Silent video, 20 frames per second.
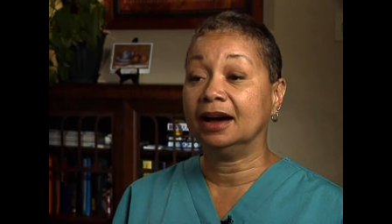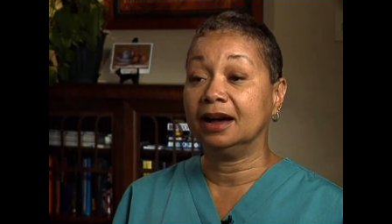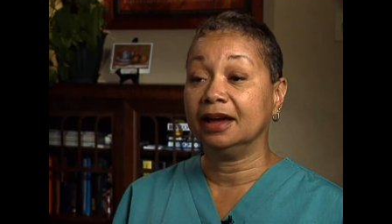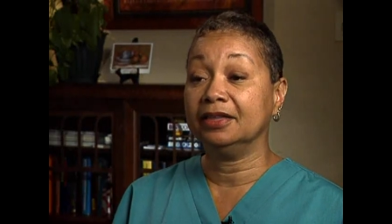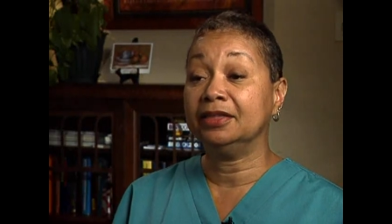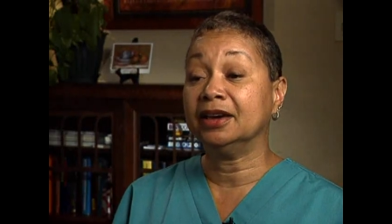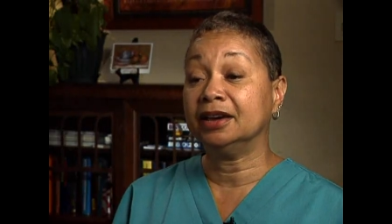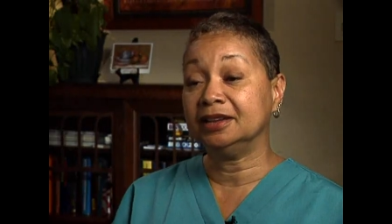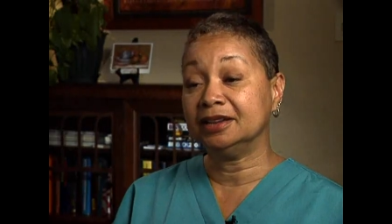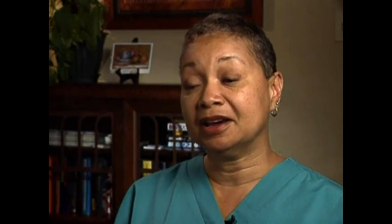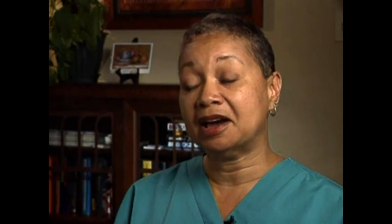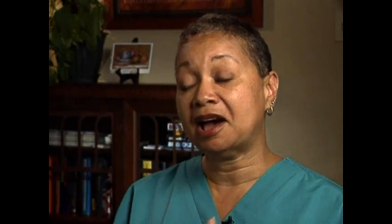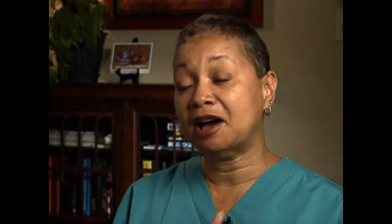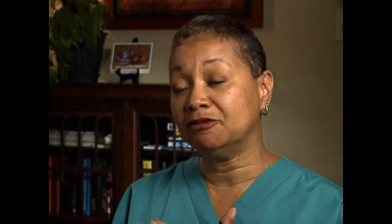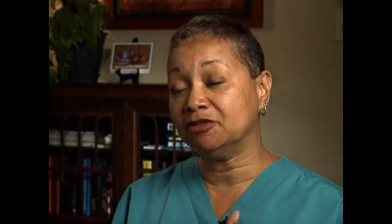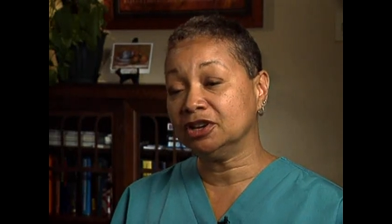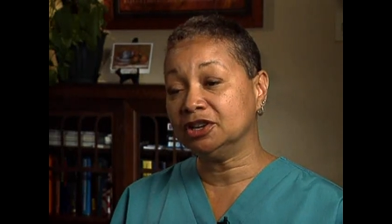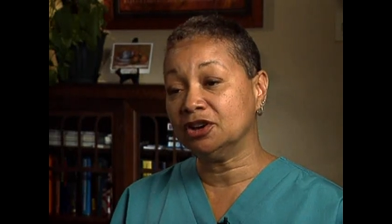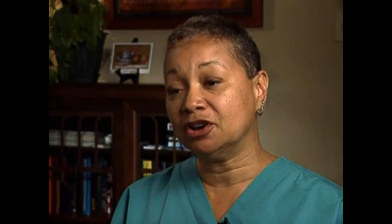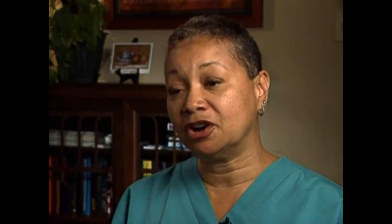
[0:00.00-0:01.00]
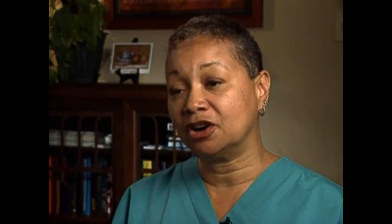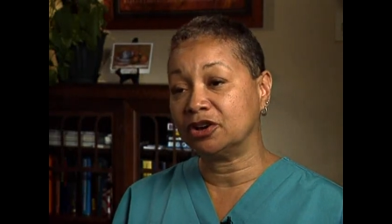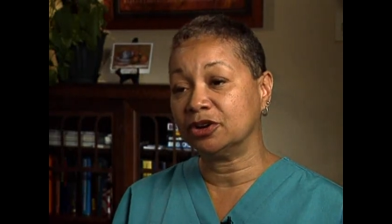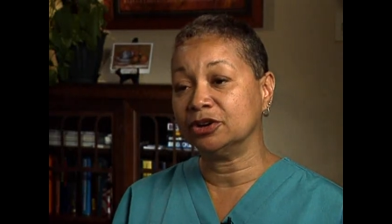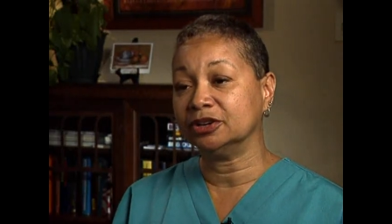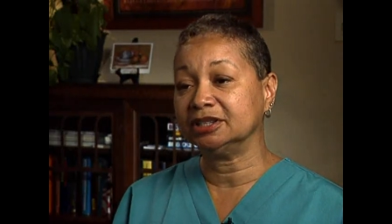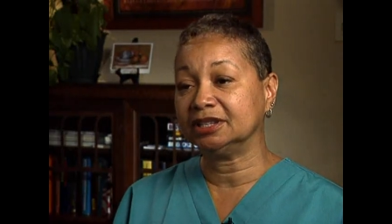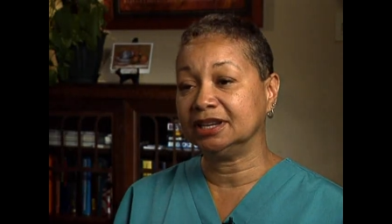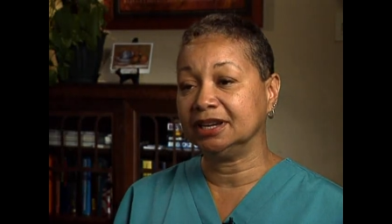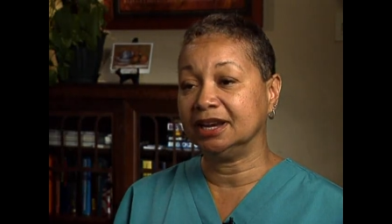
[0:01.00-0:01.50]
than to have a
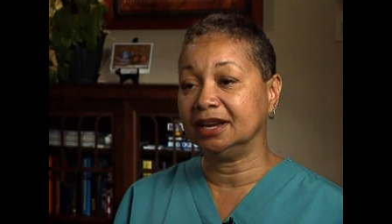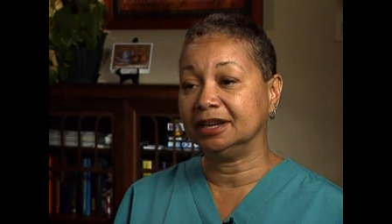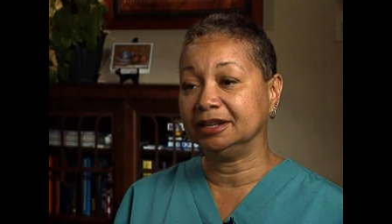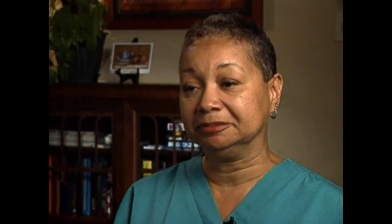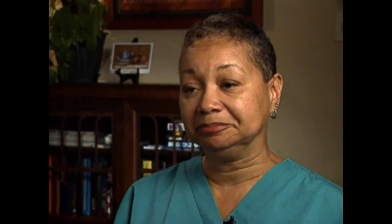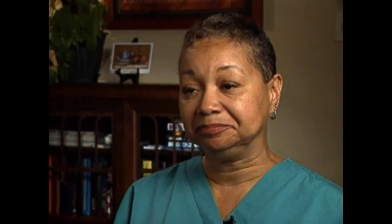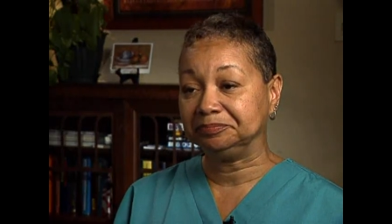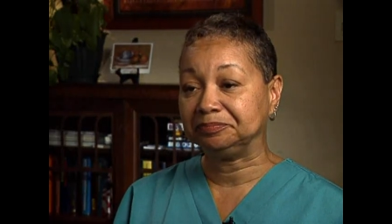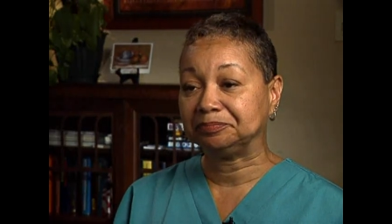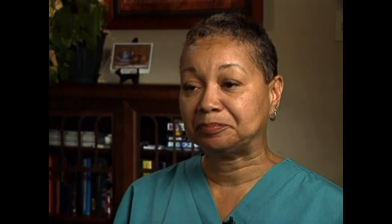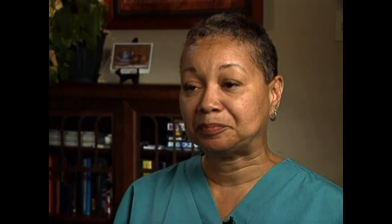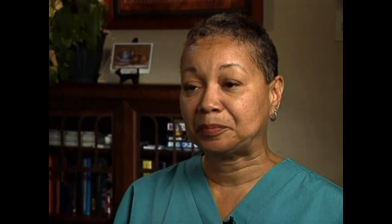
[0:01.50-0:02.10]
darker skin.